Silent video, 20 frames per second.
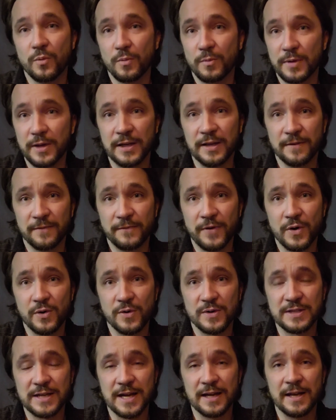in the
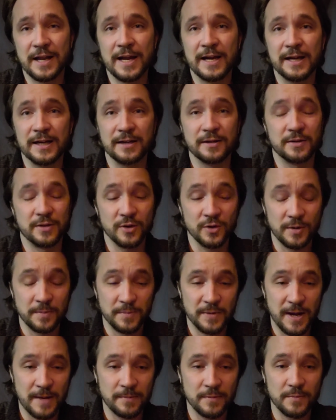photos online. The only
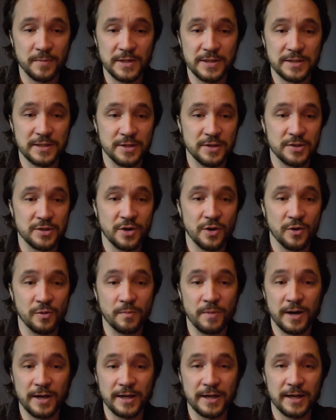problem is there's no
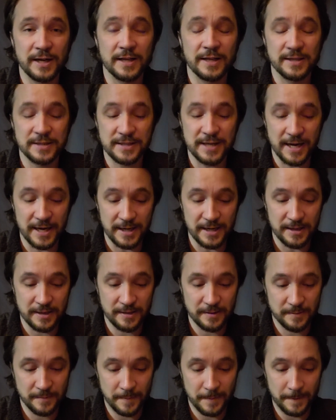marking on the side.
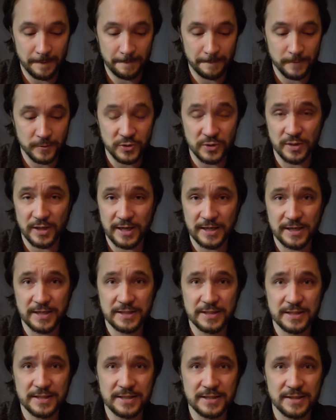Would you like us
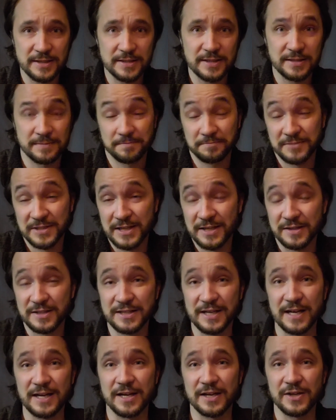to still
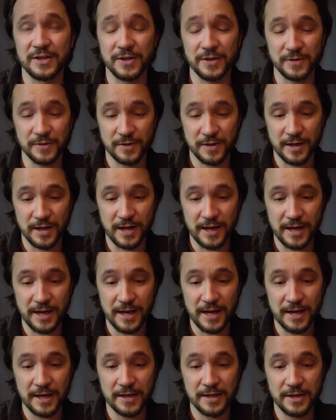send it to you?
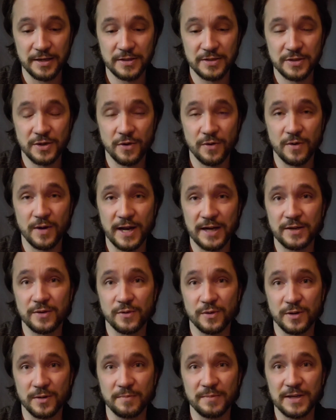And so I
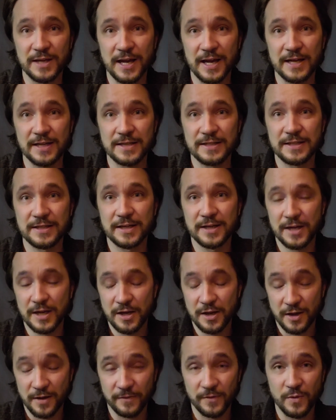told them, yes,
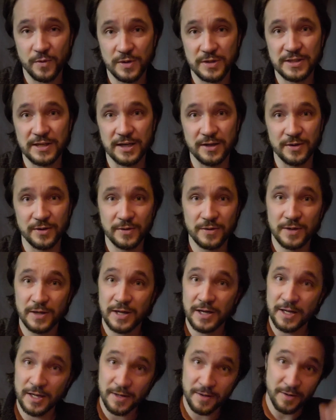of course I do.
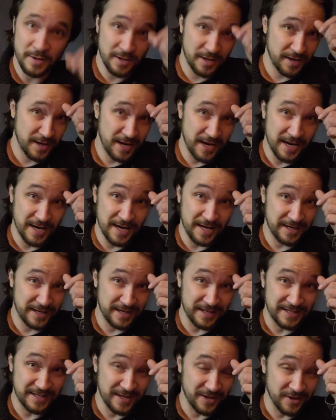And I
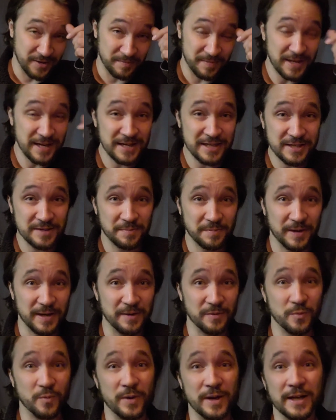didn't tell them this, but
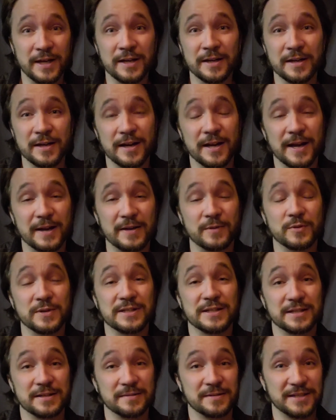when I
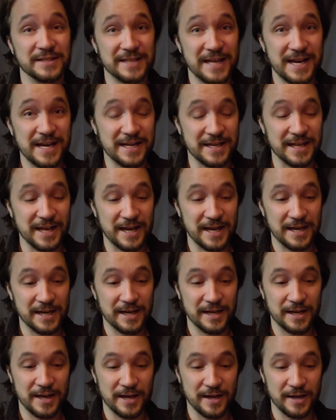was saying that,
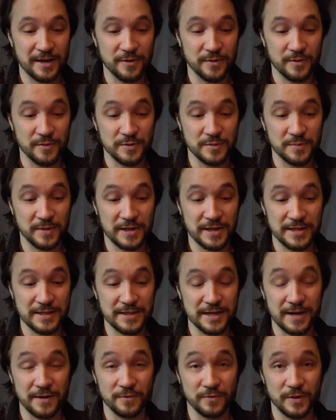it was because
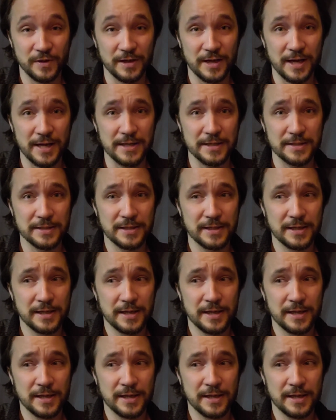I realized